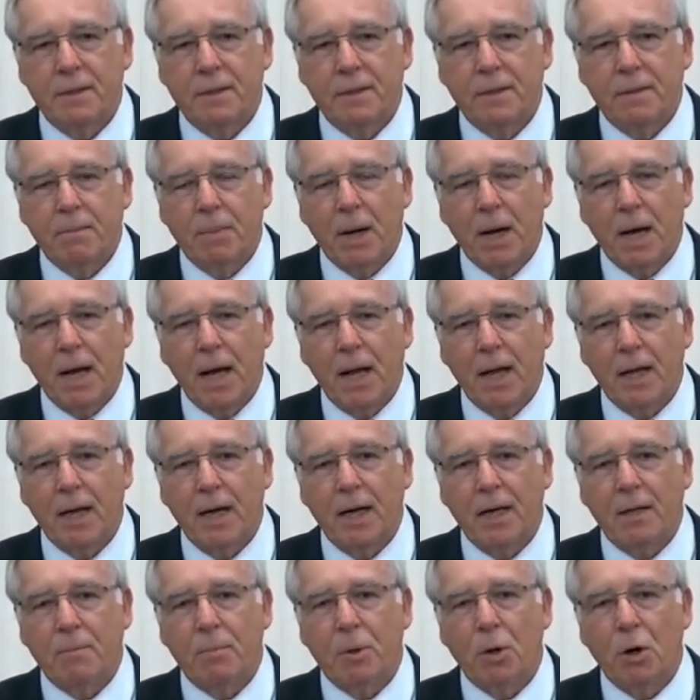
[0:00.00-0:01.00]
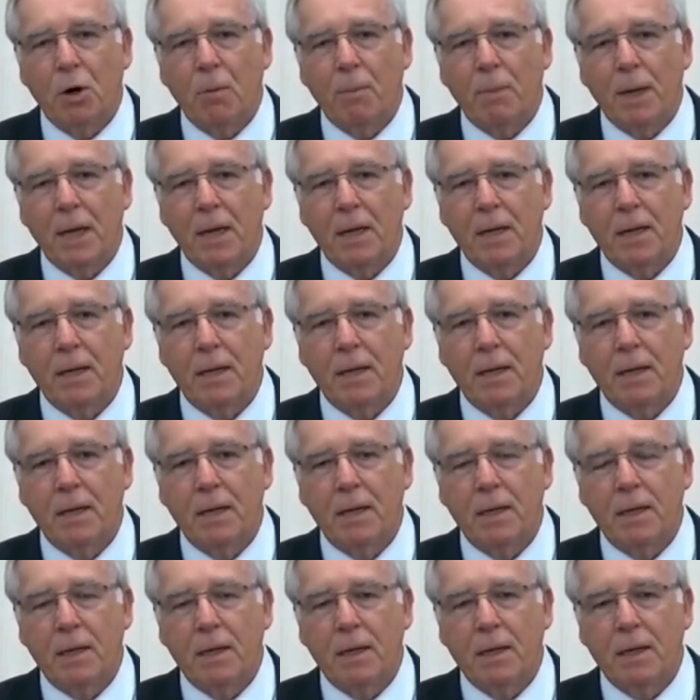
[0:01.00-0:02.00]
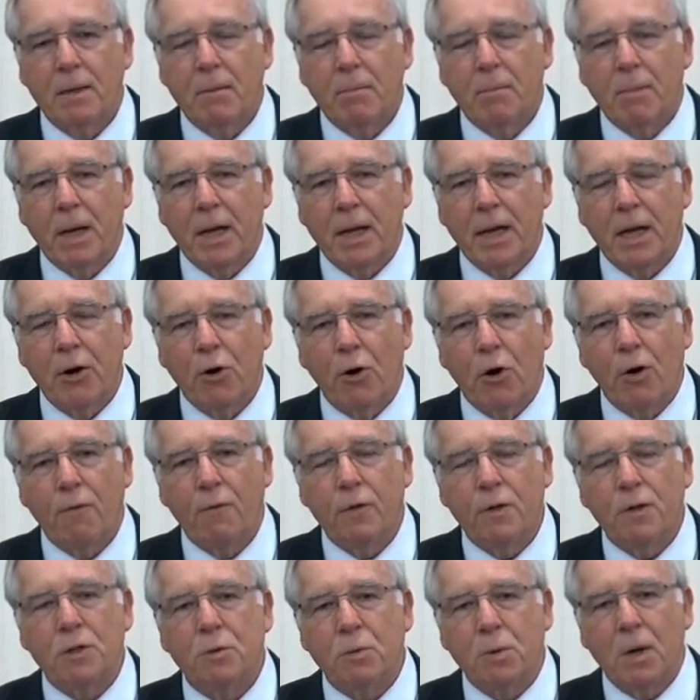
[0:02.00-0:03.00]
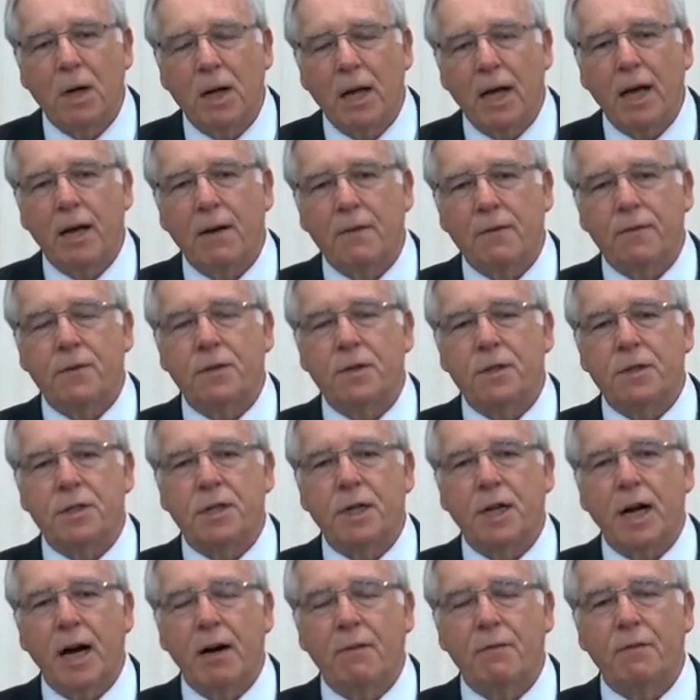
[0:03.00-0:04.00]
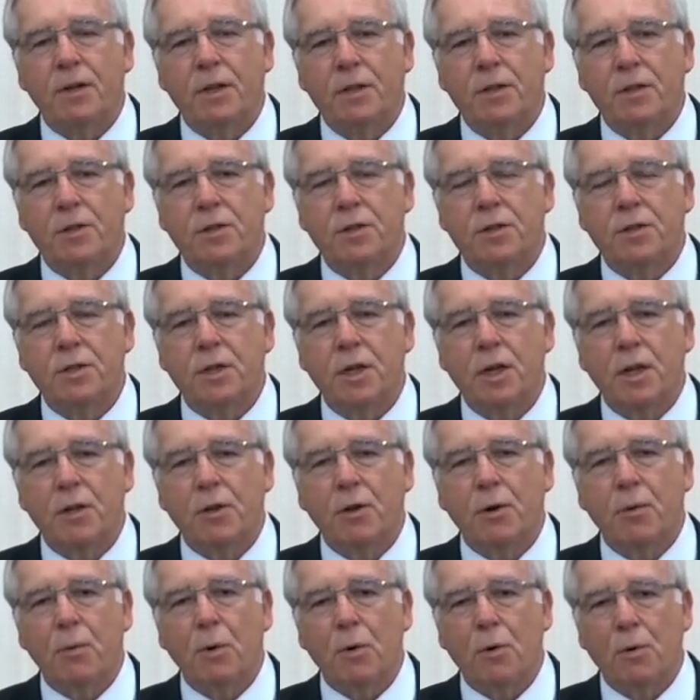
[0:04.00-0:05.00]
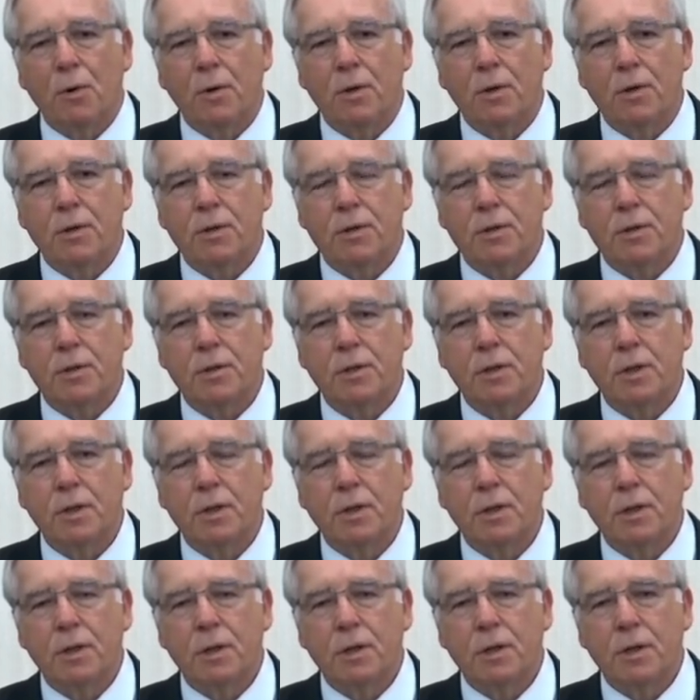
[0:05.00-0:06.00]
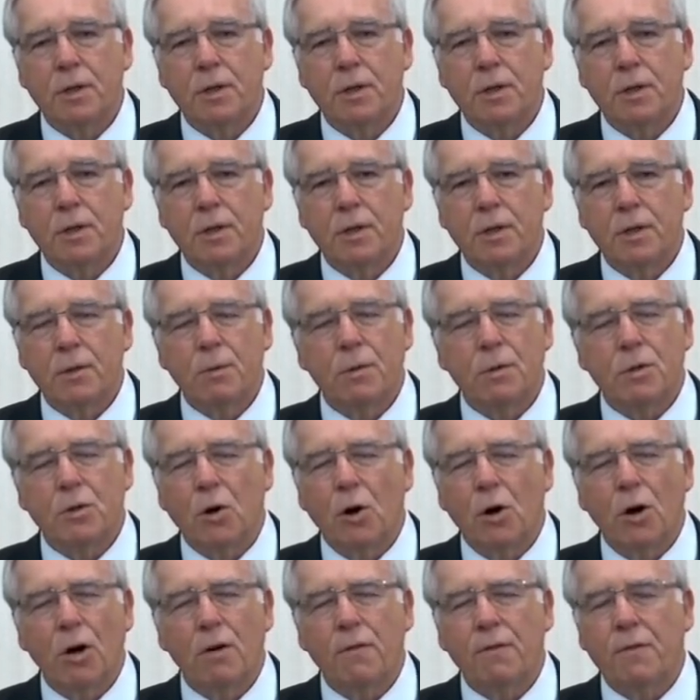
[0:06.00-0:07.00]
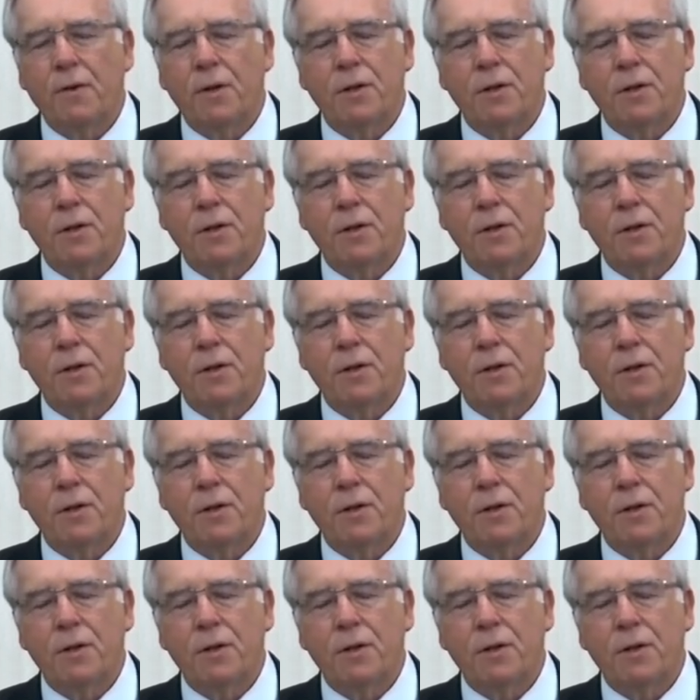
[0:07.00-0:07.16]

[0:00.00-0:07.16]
by Allied bombing. Many orphans were left to scavenge in the ruins. There was awful